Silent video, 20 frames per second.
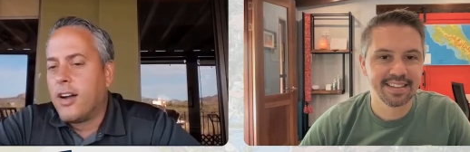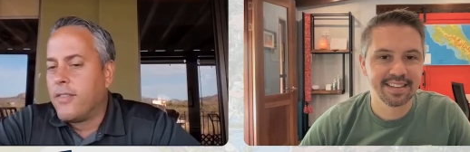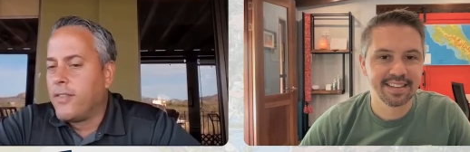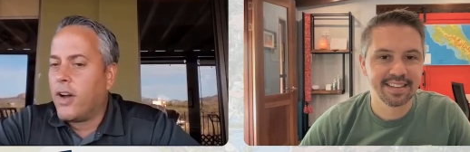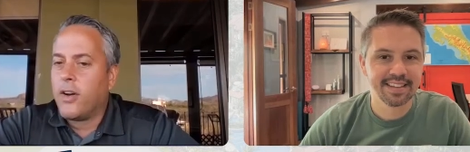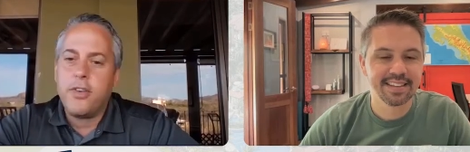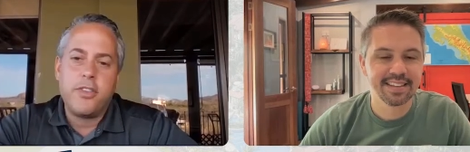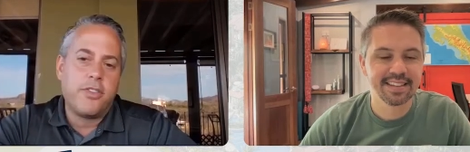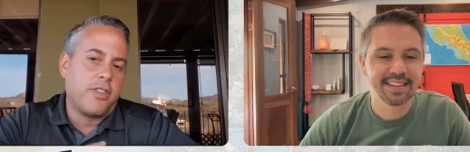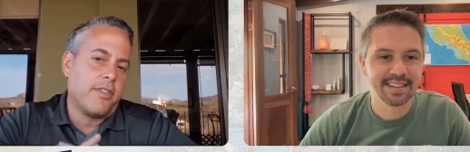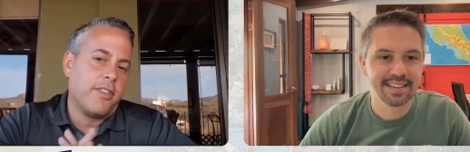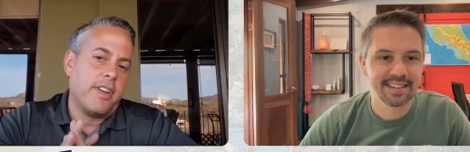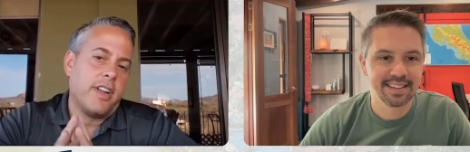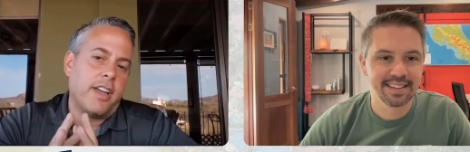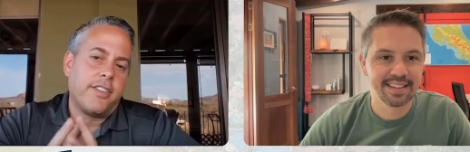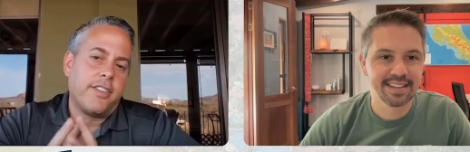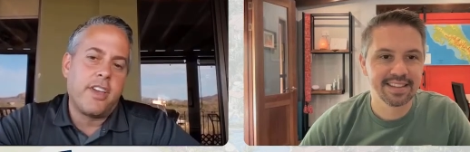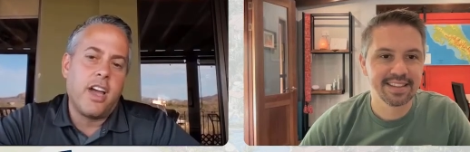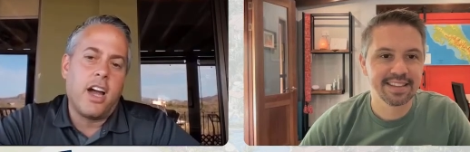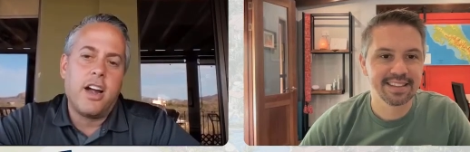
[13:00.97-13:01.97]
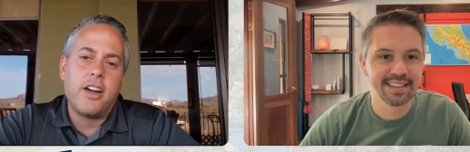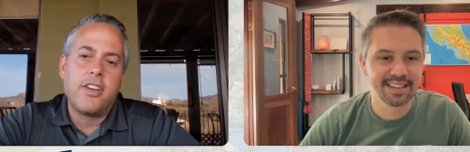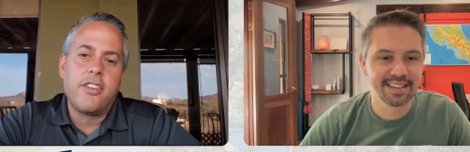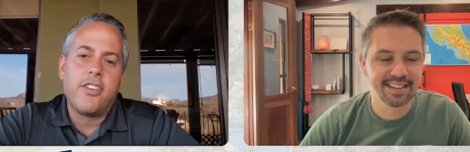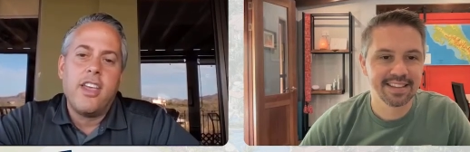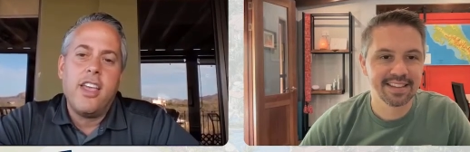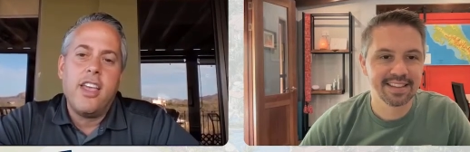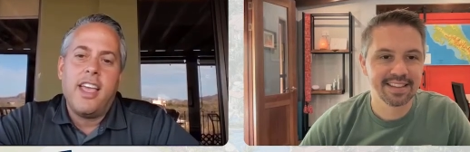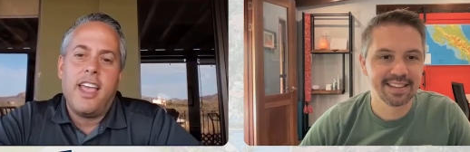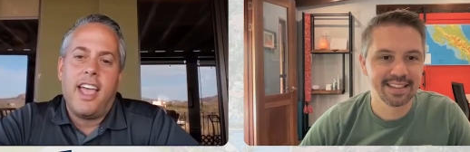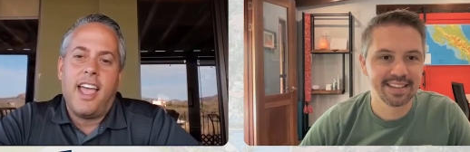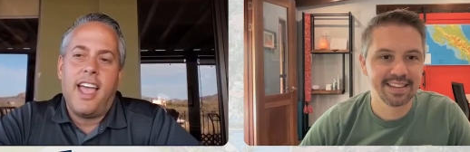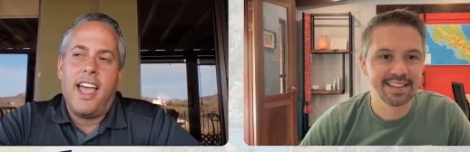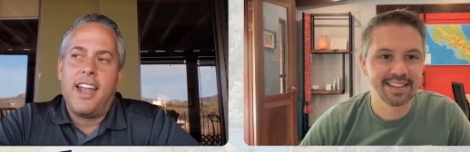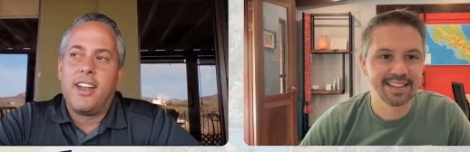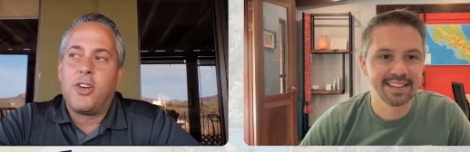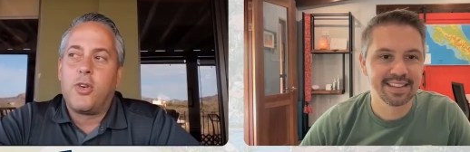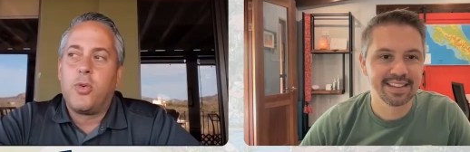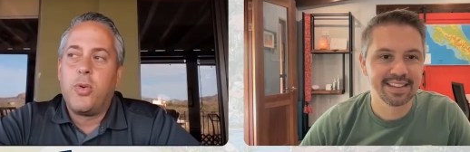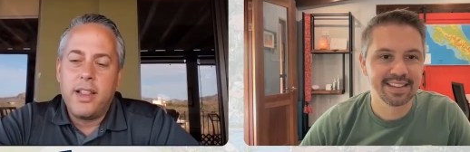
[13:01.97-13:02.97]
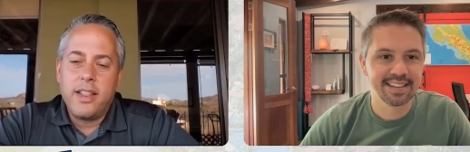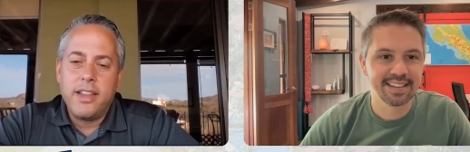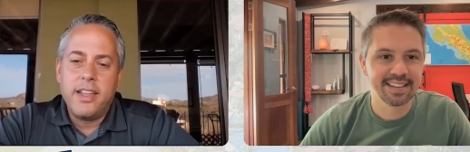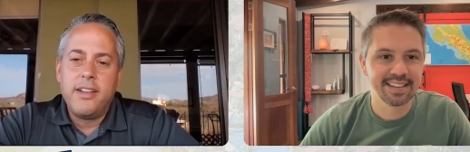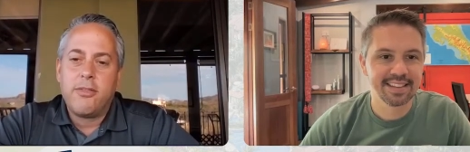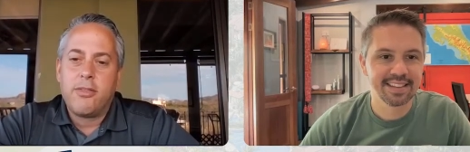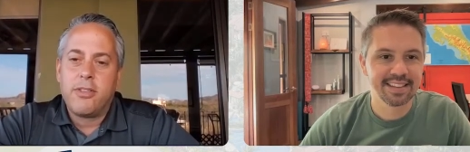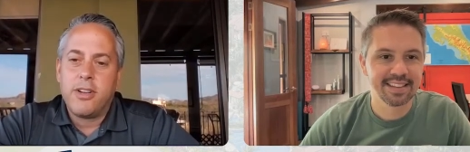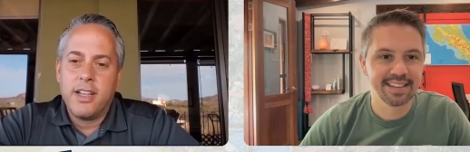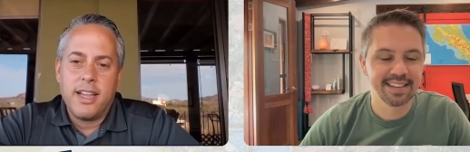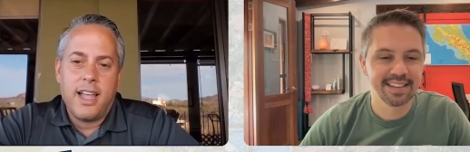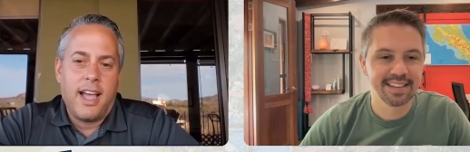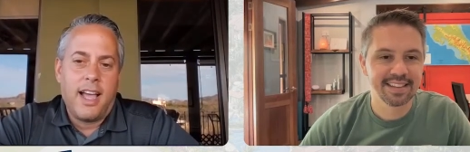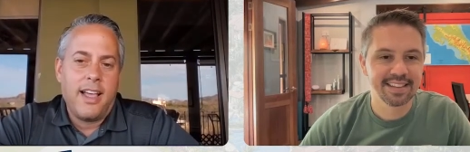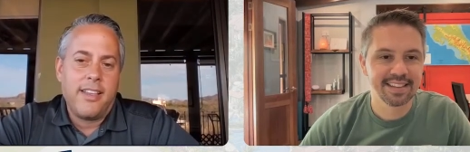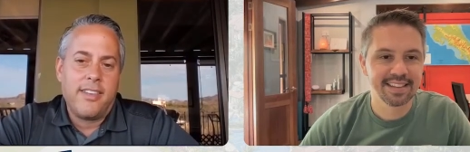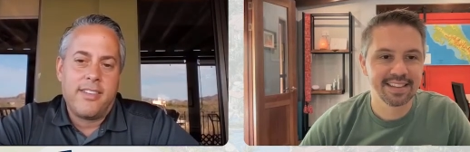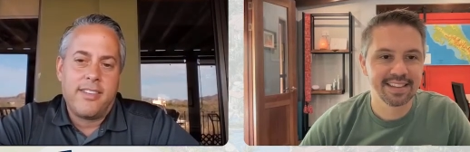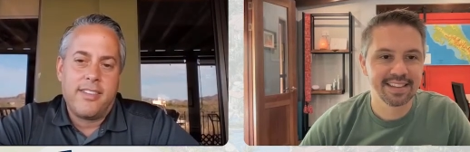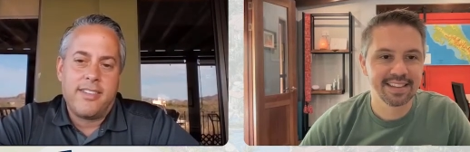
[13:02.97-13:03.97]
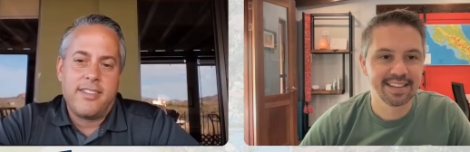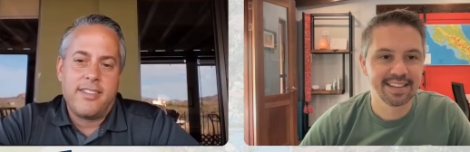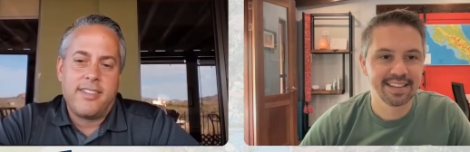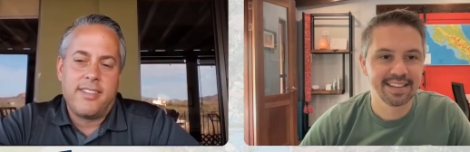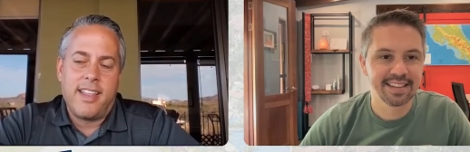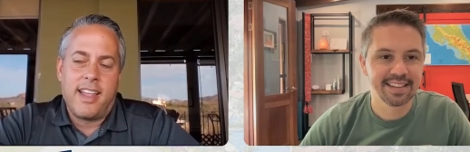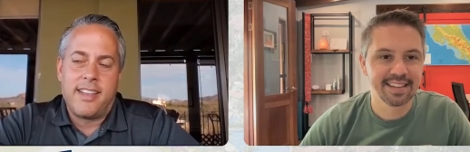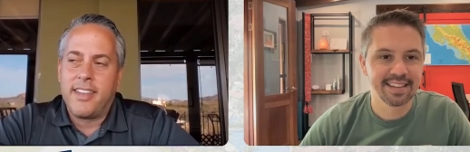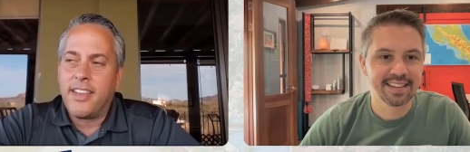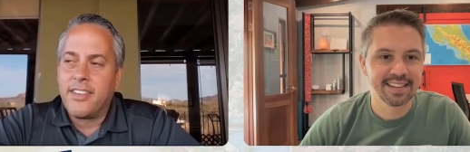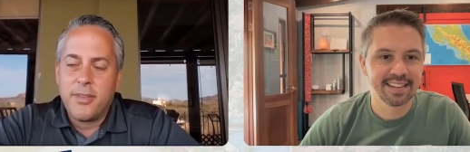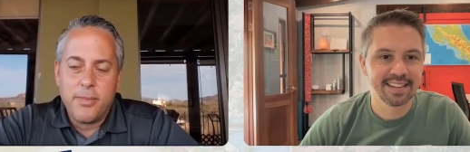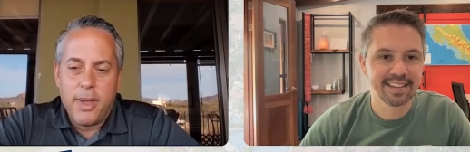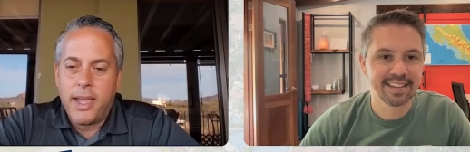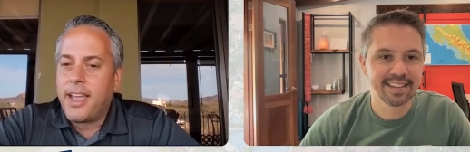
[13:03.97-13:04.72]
Speaker 1: I've always driven nice cars and quickly realized that doesn't